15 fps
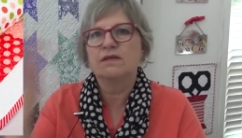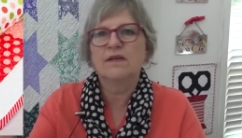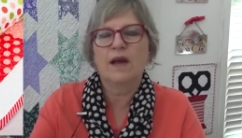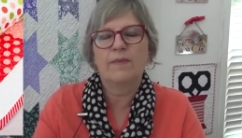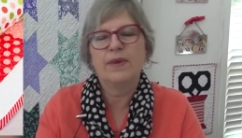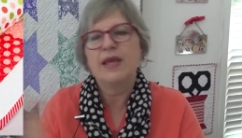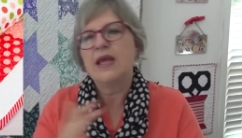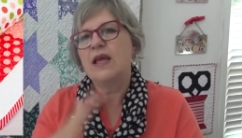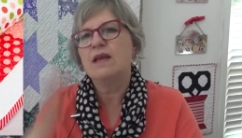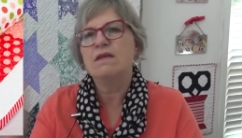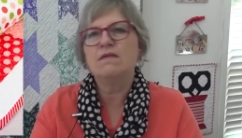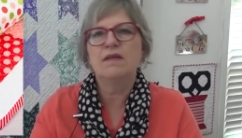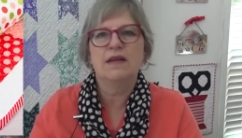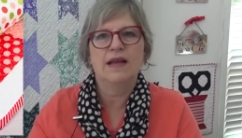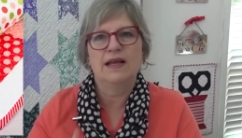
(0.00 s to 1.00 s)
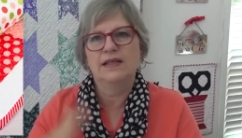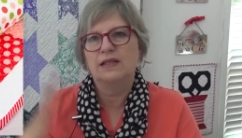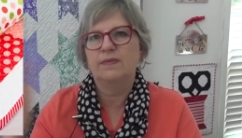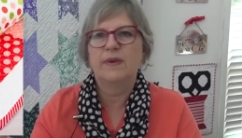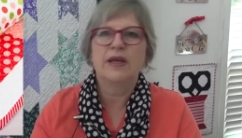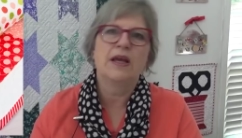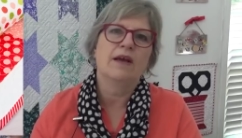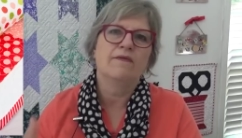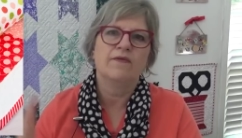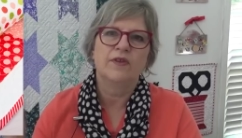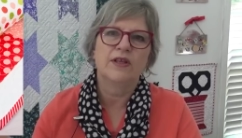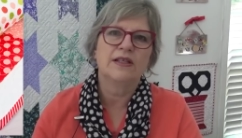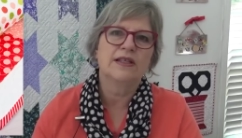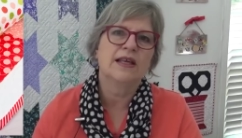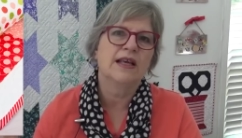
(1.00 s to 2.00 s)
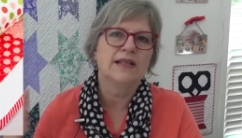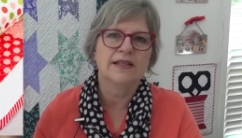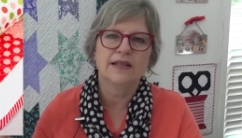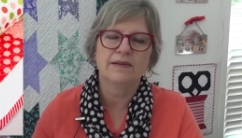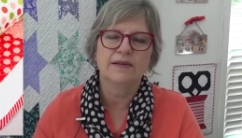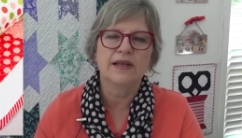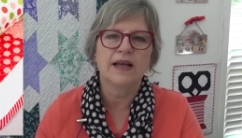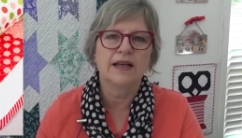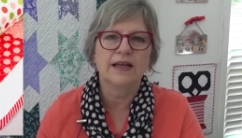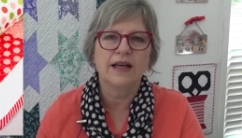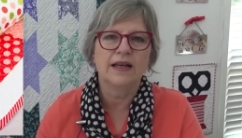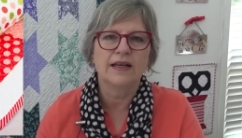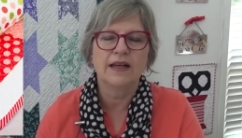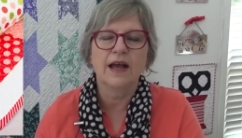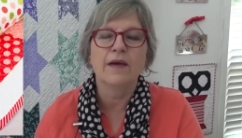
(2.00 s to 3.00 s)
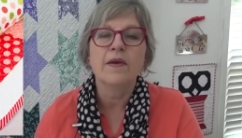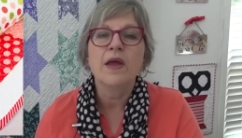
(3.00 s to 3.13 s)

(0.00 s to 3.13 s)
coming in and has to be cut for these kits and da da da da. da.